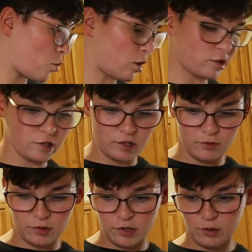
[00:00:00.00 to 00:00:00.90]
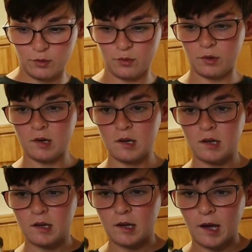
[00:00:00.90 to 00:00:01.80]
wants you to
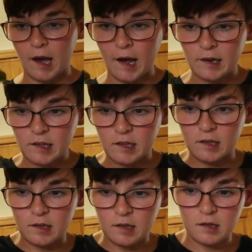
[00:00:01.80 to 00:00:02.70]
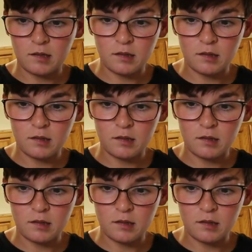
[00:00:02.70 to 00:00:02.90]
add in,